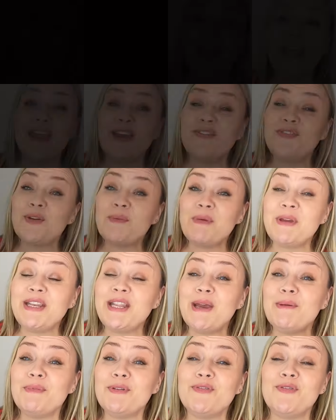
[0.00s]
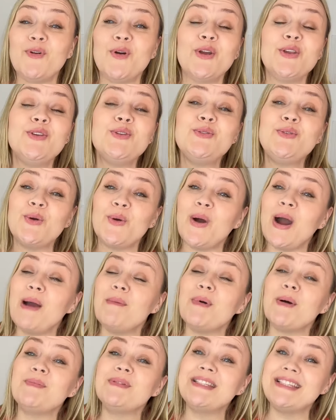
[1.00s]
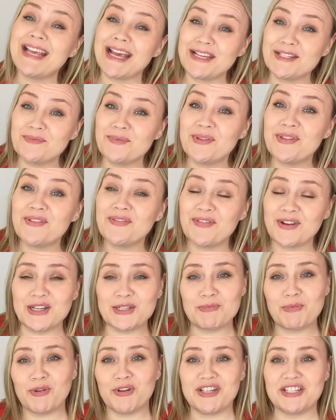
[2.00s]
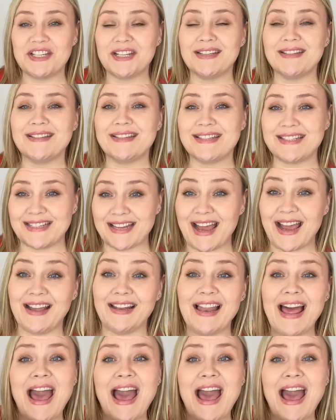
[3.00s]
If you've been here before, you know I'm obsessed with the French Parisian style.